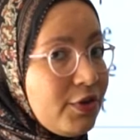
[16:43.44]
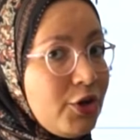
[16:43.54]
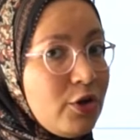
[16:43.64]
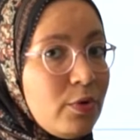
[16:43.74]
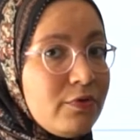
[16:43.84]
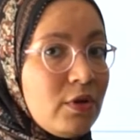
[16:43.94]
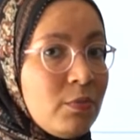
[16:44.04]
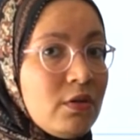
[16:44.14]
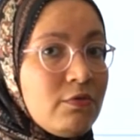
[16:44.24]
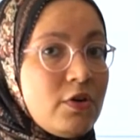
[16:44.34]
verb of the
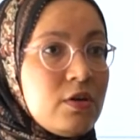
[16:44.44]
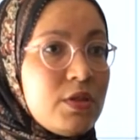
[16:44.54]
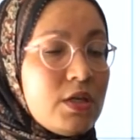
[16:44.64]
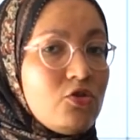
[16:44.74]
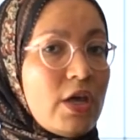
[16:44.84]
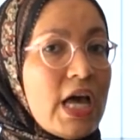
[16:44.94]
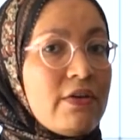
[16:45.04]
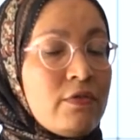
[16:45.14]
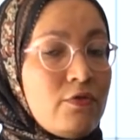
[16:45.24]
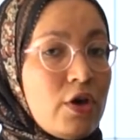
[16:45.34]
main verb that you
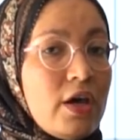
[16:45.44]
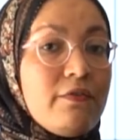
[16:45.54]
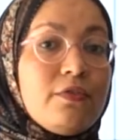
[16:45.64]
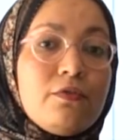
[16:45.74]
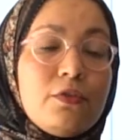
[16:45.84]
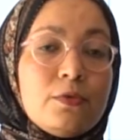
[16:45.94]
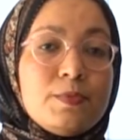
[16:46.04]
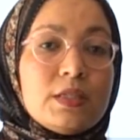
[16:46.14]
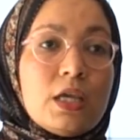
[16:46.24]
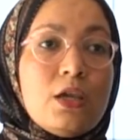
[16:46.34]
have. If you have the verb
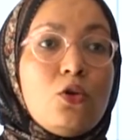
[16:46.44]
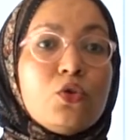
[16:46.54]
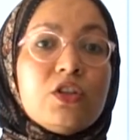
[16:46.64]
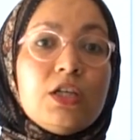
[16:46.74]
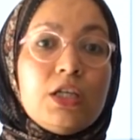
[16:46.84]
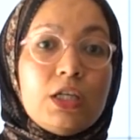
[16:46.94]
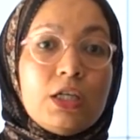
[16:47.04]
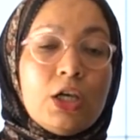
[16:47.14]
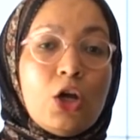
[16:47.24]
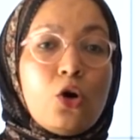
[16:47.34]
sing with
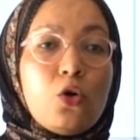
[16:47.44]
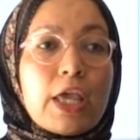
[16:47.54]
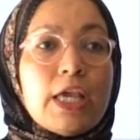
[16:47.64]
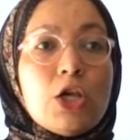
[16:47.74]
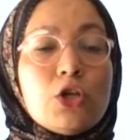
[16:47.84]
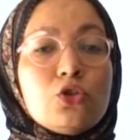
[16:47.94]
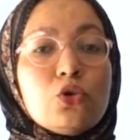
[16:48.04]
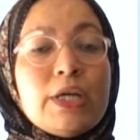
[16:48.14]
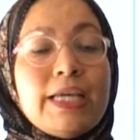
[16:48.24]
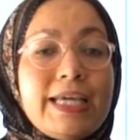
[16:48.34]
he, okay,
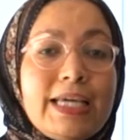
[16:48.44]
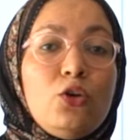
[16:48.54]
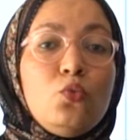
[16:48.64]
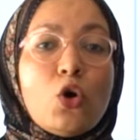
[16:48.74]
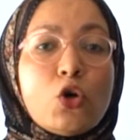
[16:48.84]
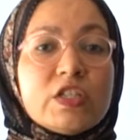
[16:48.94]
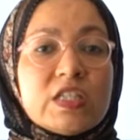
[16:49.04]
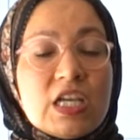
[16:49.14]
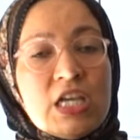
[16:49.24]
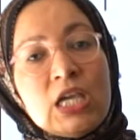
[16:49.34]
so he was
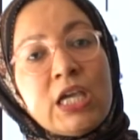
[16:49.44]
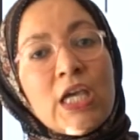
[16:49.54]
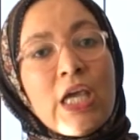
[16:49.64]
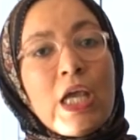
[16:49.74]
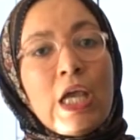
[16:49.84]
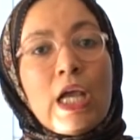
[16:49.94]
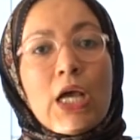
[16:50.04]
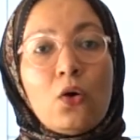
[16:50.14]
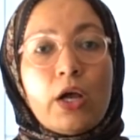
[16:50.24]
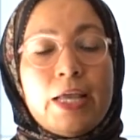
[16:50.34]
singing,
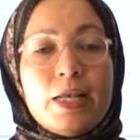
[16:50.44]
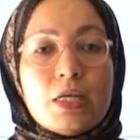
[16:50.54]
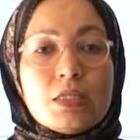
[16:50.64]
okay,